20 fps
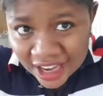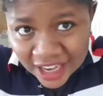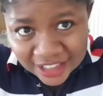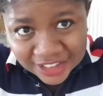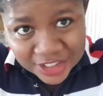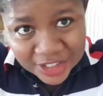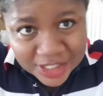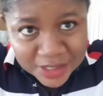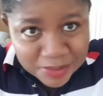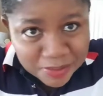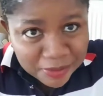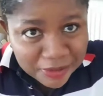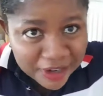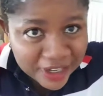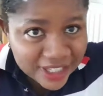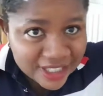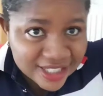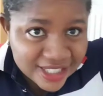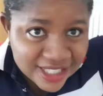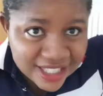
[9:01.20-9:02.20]
Just
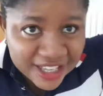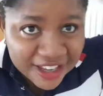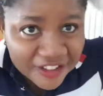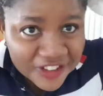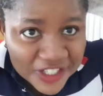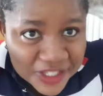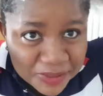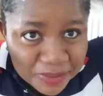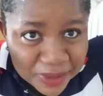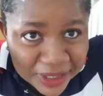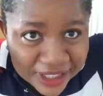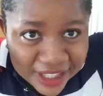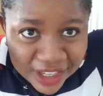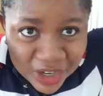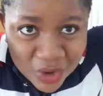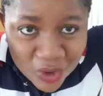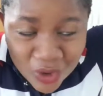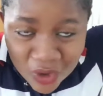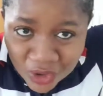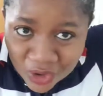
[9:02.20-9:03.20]
pray it gives me the
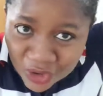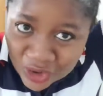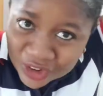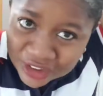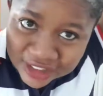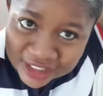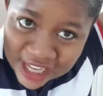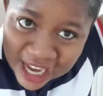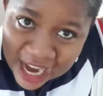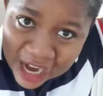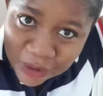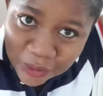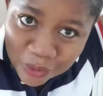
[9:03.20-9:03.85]
color that I